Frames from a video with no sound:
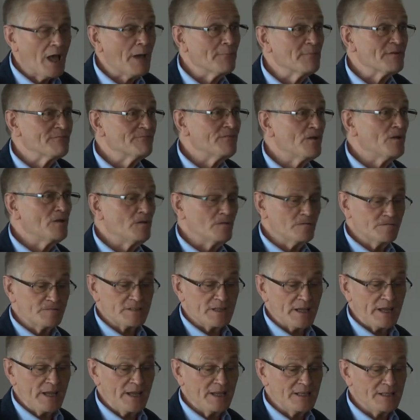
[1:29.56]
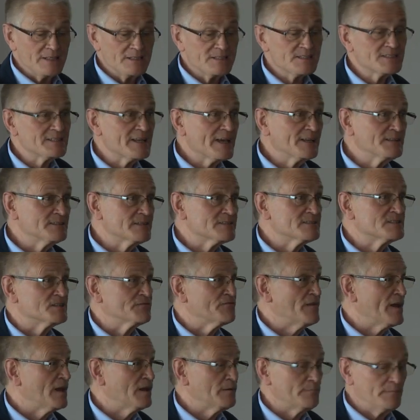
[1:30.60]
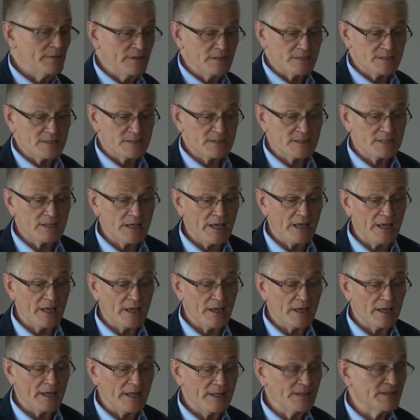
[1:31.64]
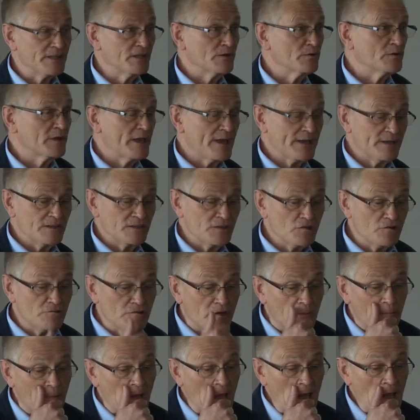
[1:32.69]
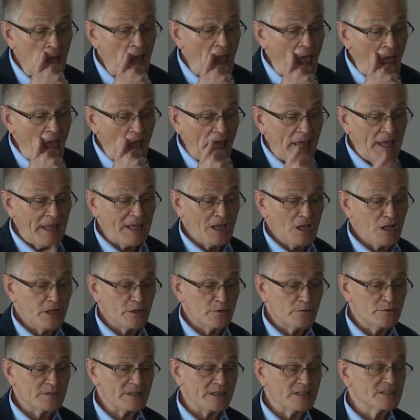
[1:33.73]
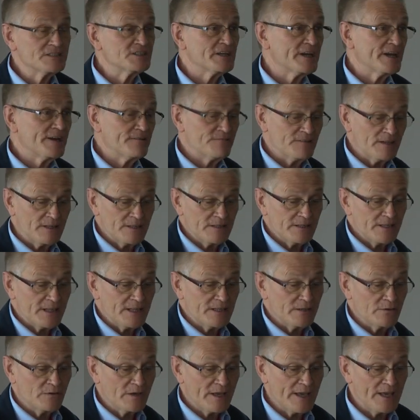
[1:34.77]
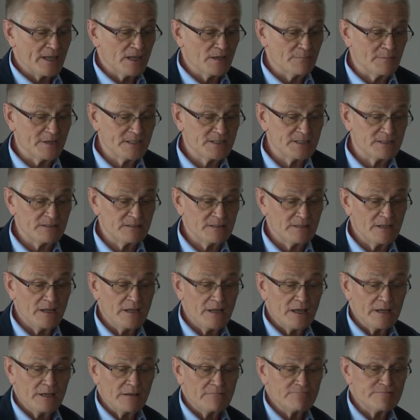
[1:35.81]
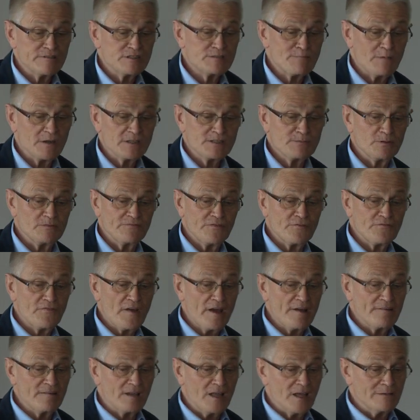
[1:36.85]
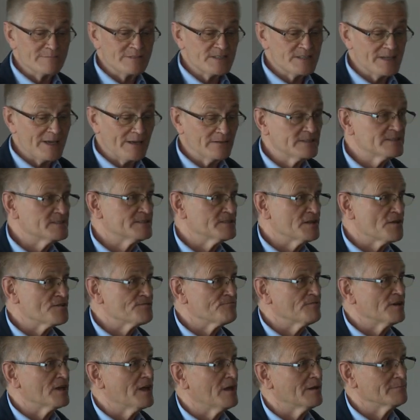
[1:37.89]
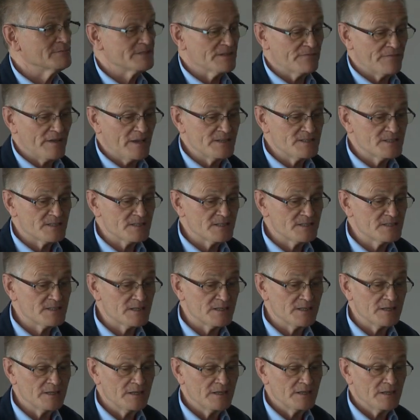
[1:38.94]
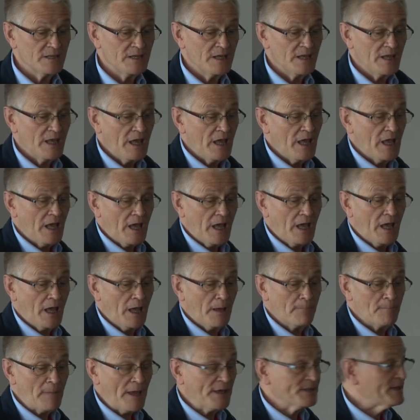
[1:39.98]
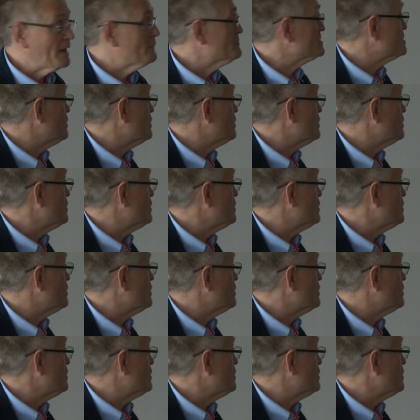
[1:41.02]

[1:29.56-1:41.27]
involved in standards development in the UK and Europe, including chairing the UK committee responsible for fire alarm sounders and other alarm devices. And I was